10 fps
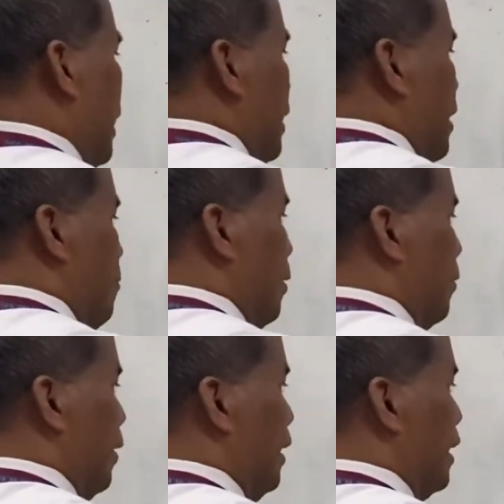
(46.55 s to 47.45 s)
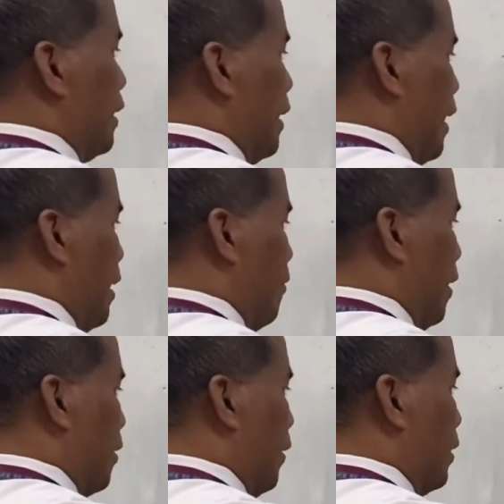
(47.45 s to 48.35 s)
Number one, letter A, we
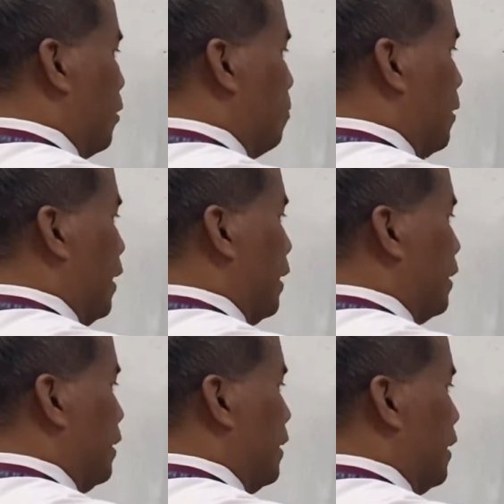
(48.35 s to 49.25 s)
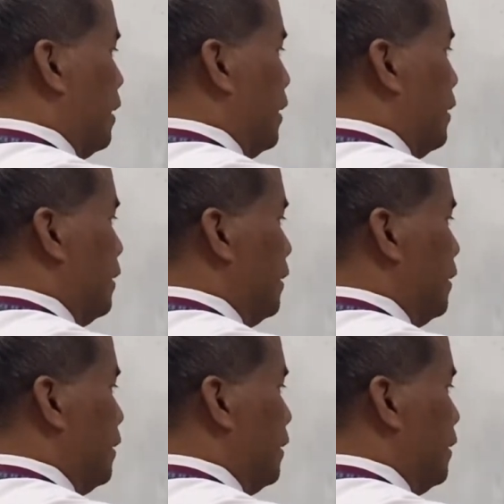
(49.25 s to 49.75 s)
are going to find the